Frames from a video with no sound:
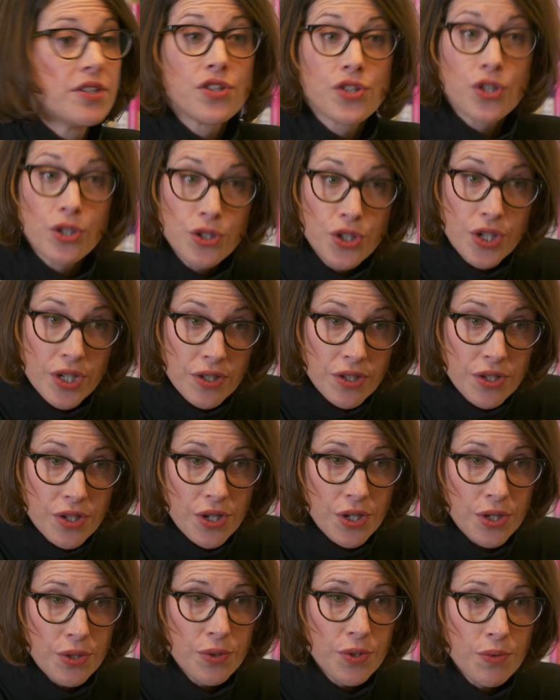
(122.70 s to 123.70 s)
surgeons
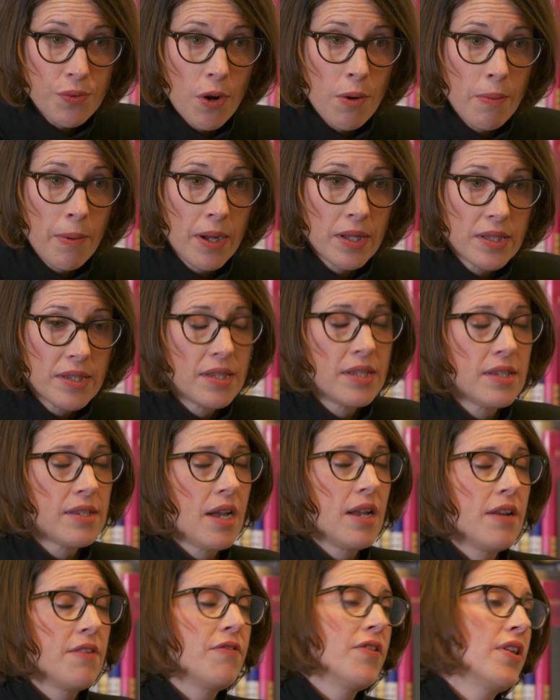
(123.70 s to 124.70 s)
to use robots? This
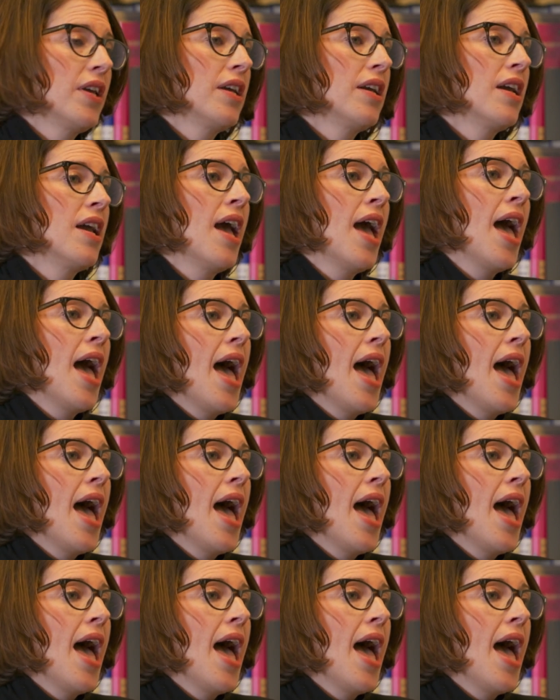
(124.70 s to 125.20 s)
kind of thing.